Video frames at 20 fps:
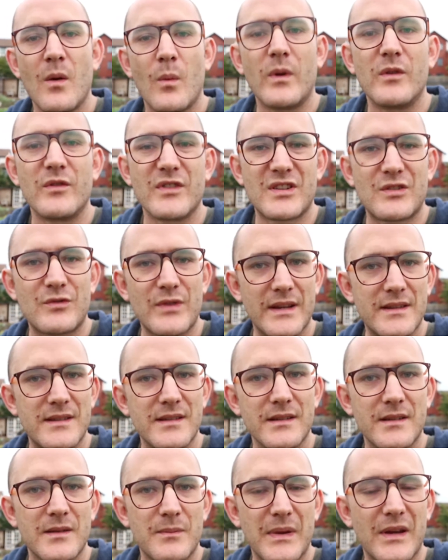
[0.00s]
We were
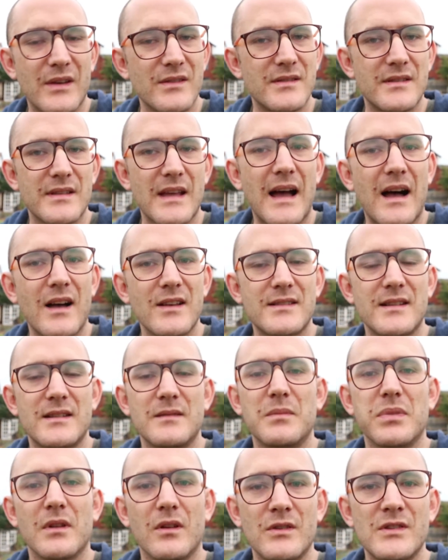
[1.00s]
restricted because the house
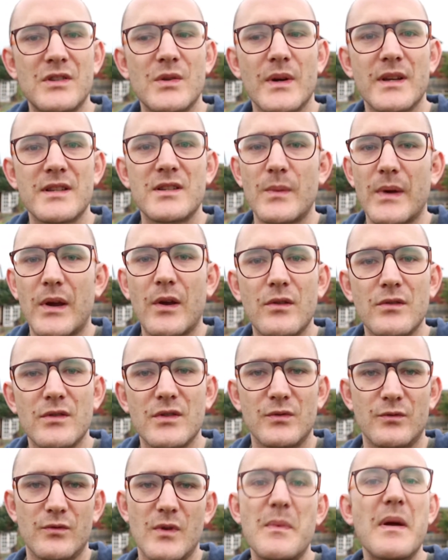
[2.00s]
didn't belong to us, so we couldn't
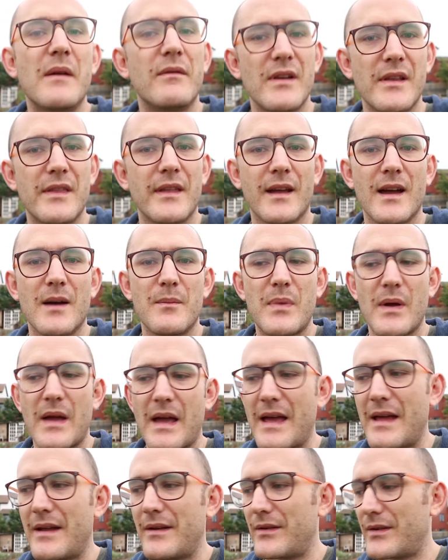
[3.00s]
just rip everything up
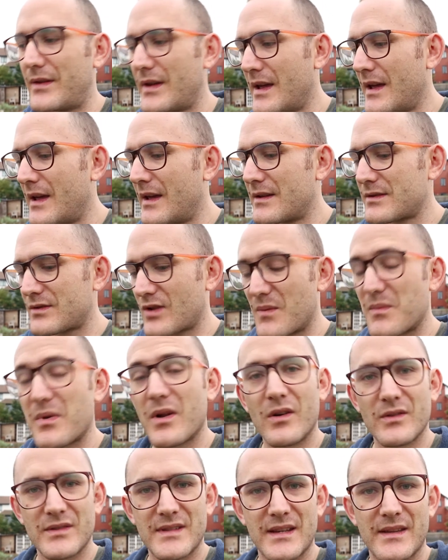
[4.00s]
and start
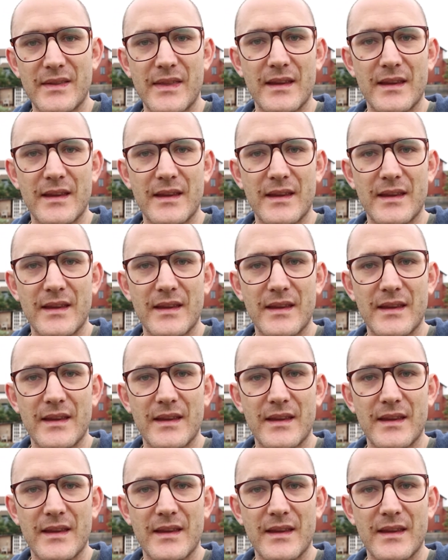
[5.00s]
planting